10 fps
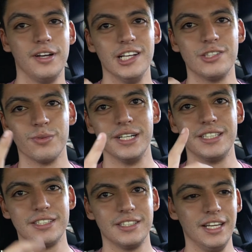I just
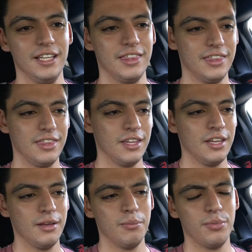wanted to say
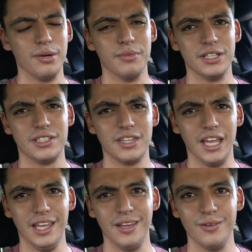pretty much
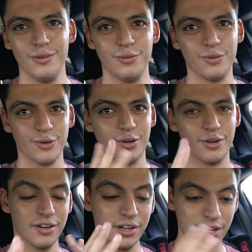thank you
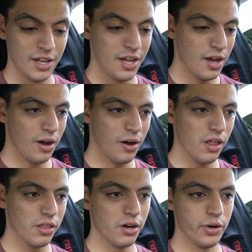for
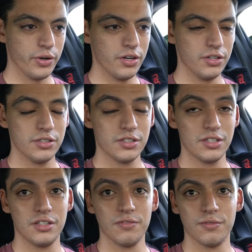all the owners
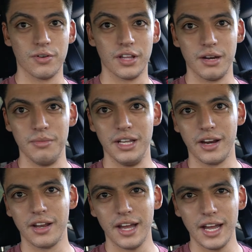for letting me
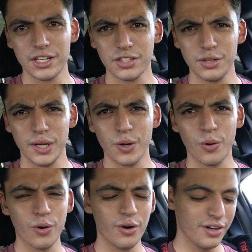like actually
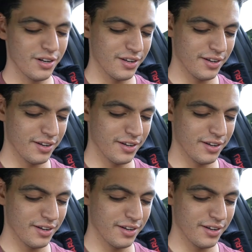record.